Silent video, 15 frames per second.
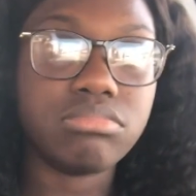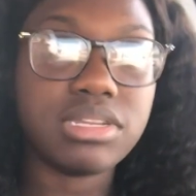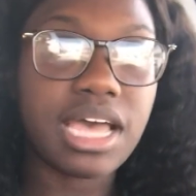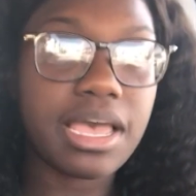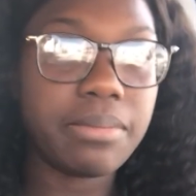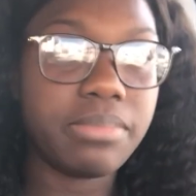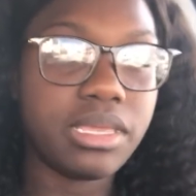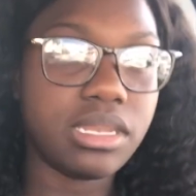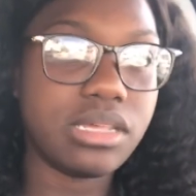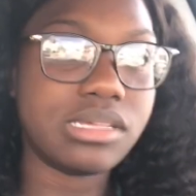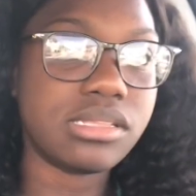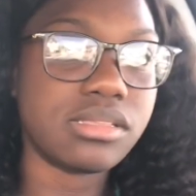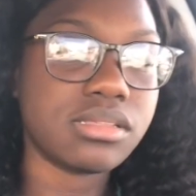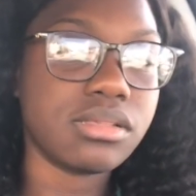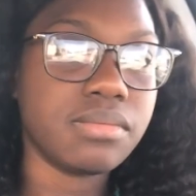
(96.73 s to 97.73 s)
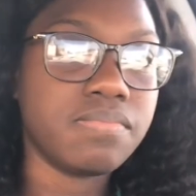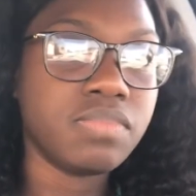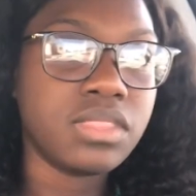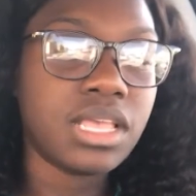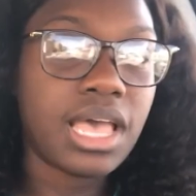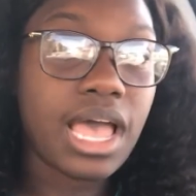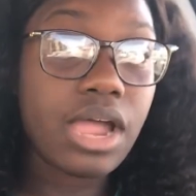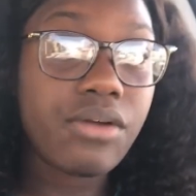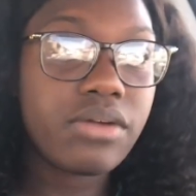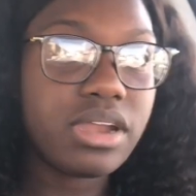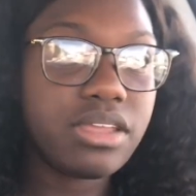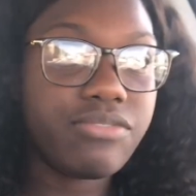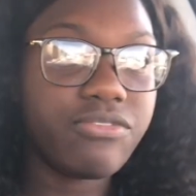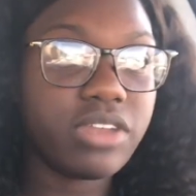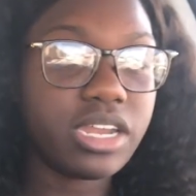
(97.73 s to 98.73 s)
diabetes. I
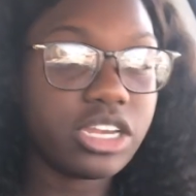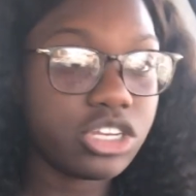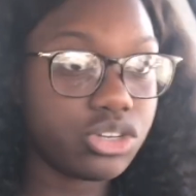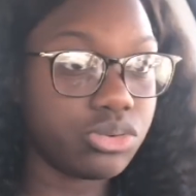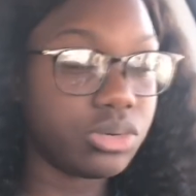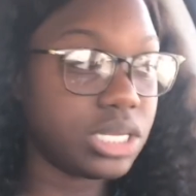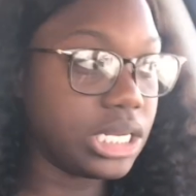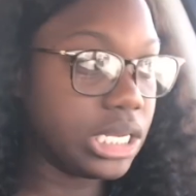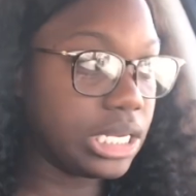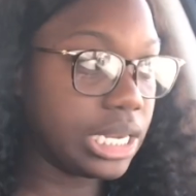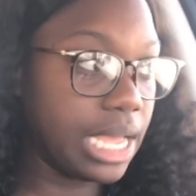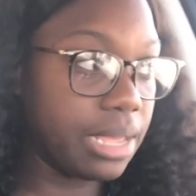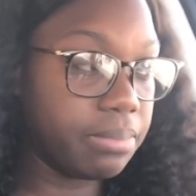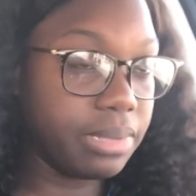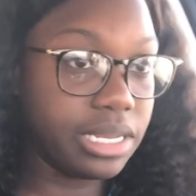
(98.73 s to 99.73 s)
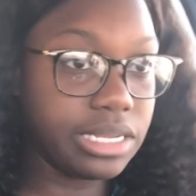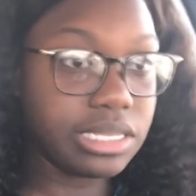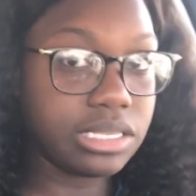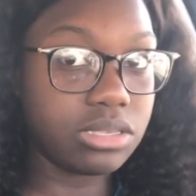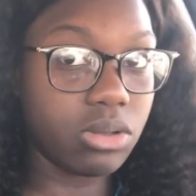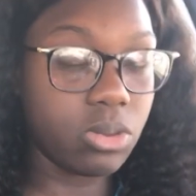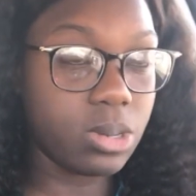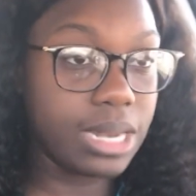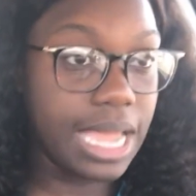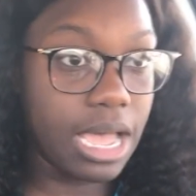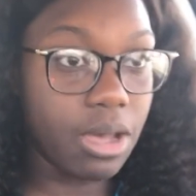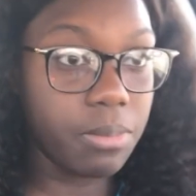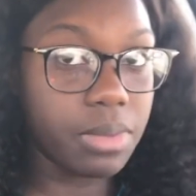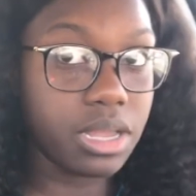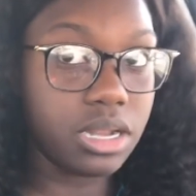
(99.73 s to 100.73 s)
already finished reading diabetes, so
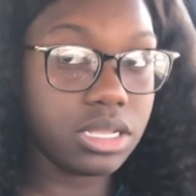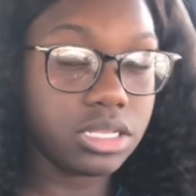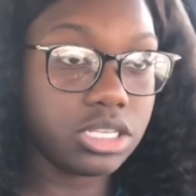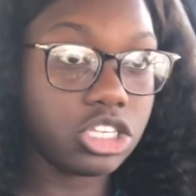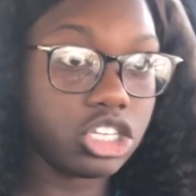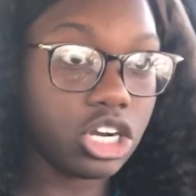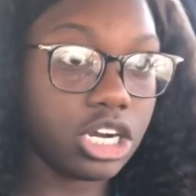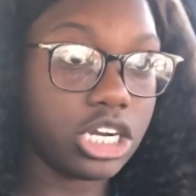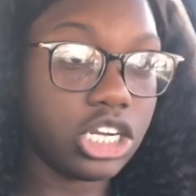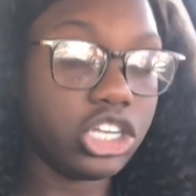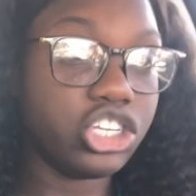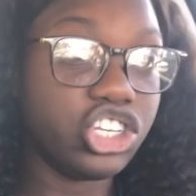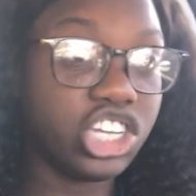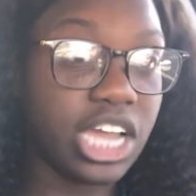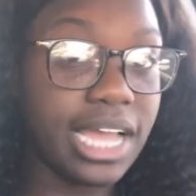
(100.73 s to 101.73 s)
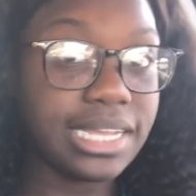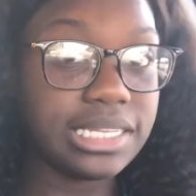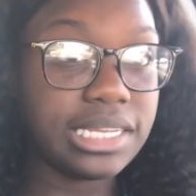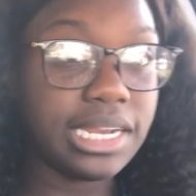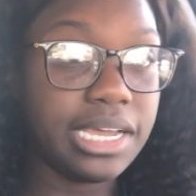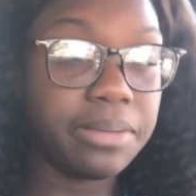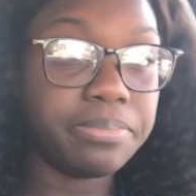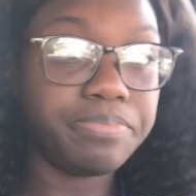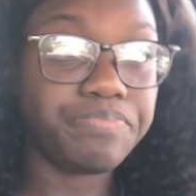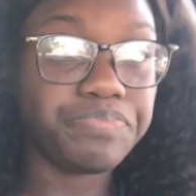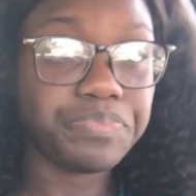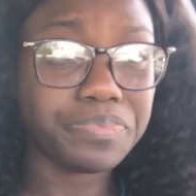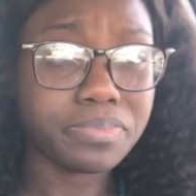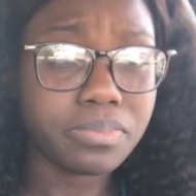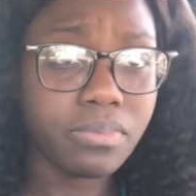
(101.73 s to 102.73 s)
now I'm gonna start GI today.
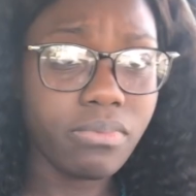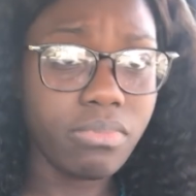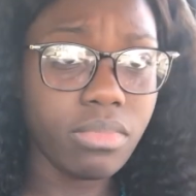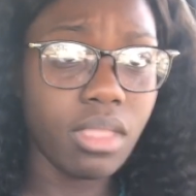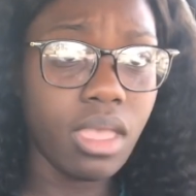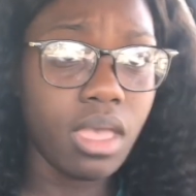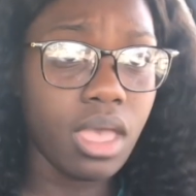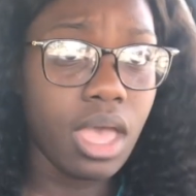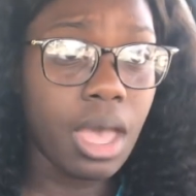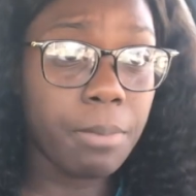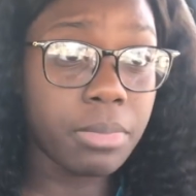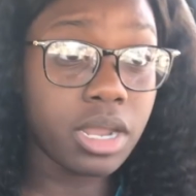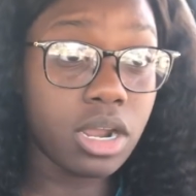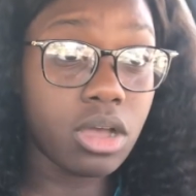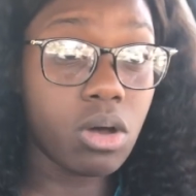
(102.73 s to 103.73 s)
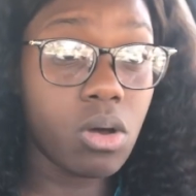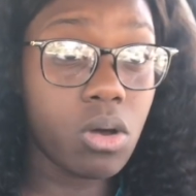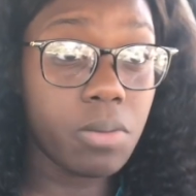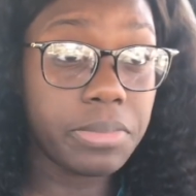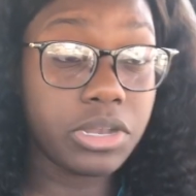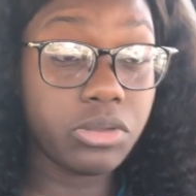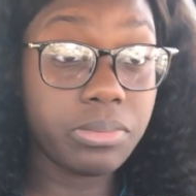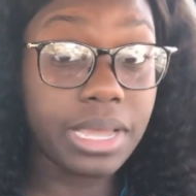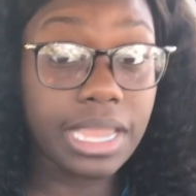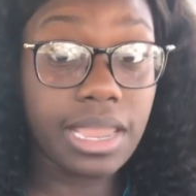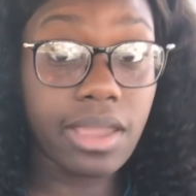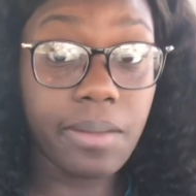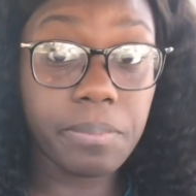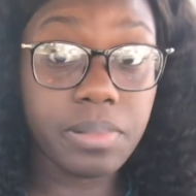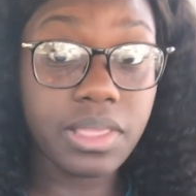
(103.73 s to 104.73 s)
I'm gonna go home and do my
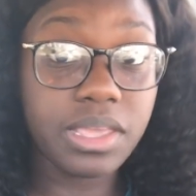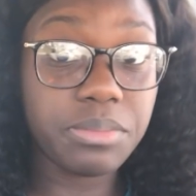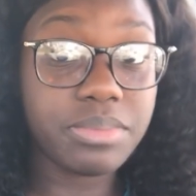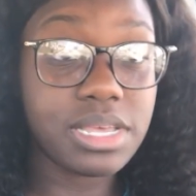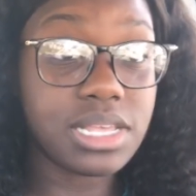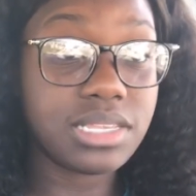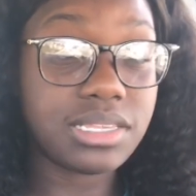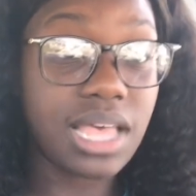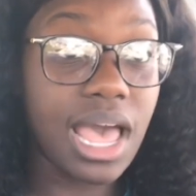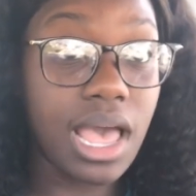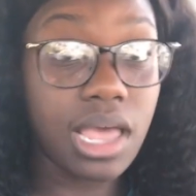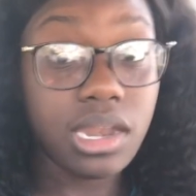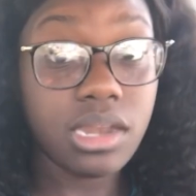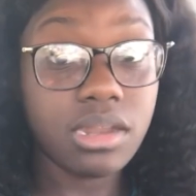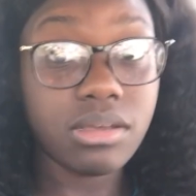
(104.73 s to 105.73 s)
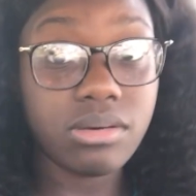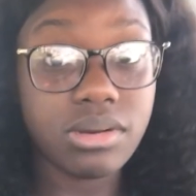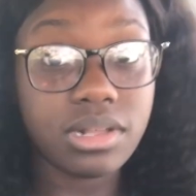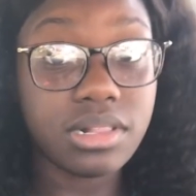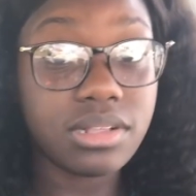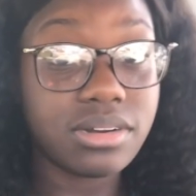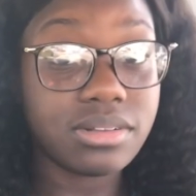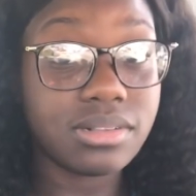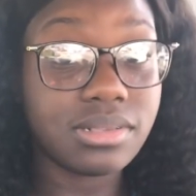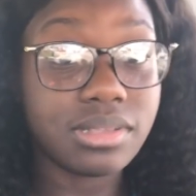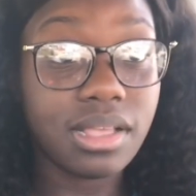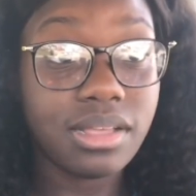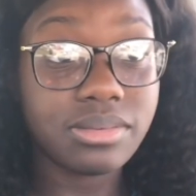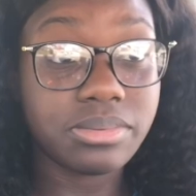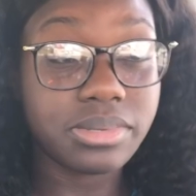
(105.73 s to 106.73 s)
care plan because I didn't go to clinical
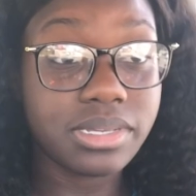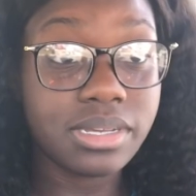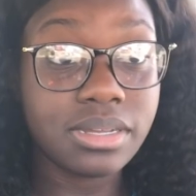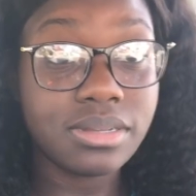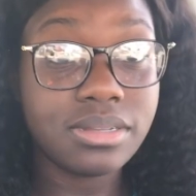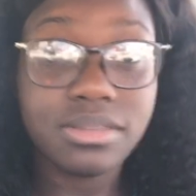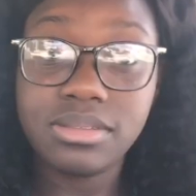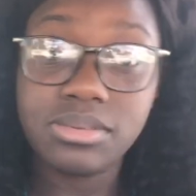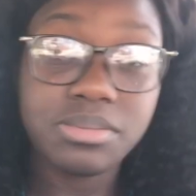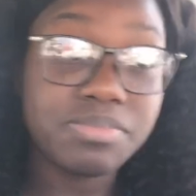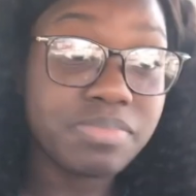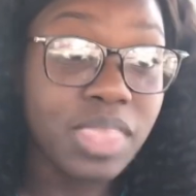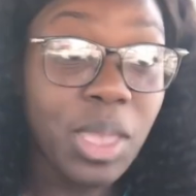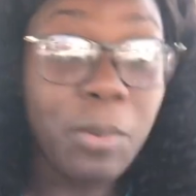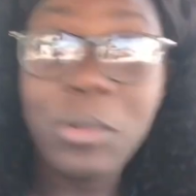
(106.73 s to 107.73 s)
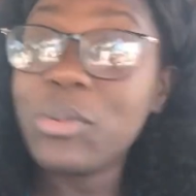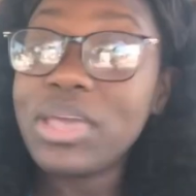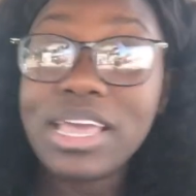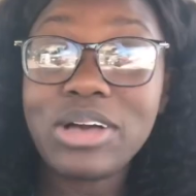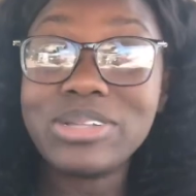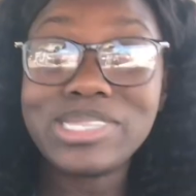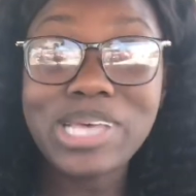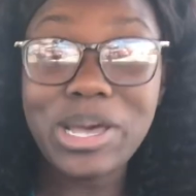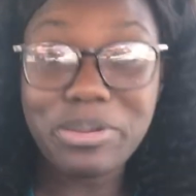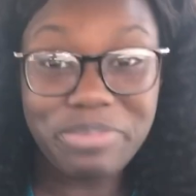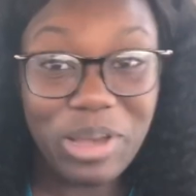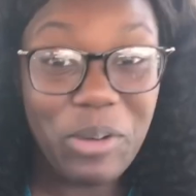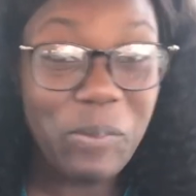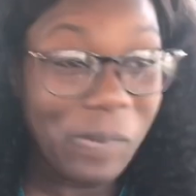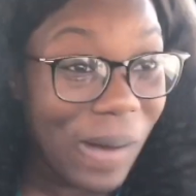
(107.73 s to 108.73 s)
last week, guys. But we ain't gonna talk
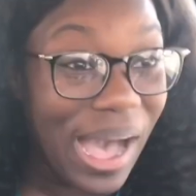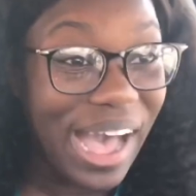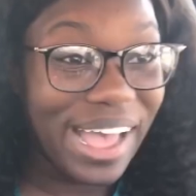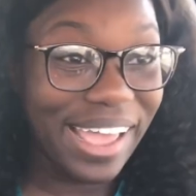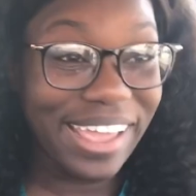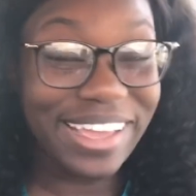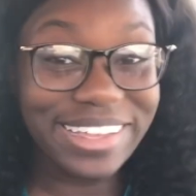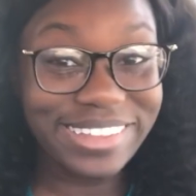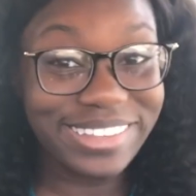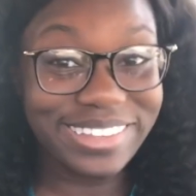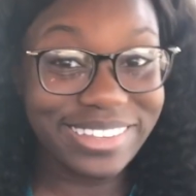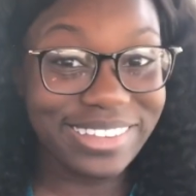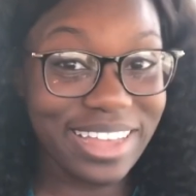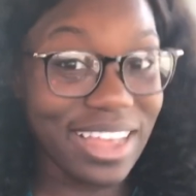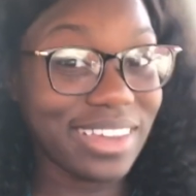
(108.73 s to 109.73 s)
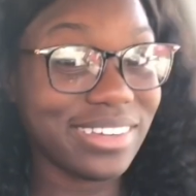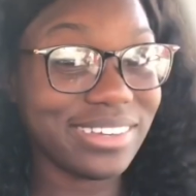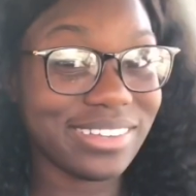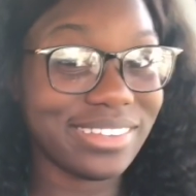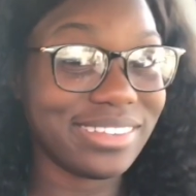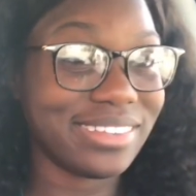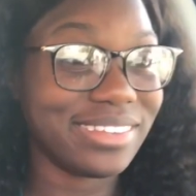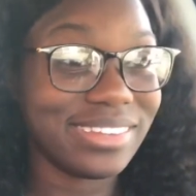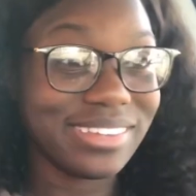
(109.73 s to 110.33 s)
about why, cause I just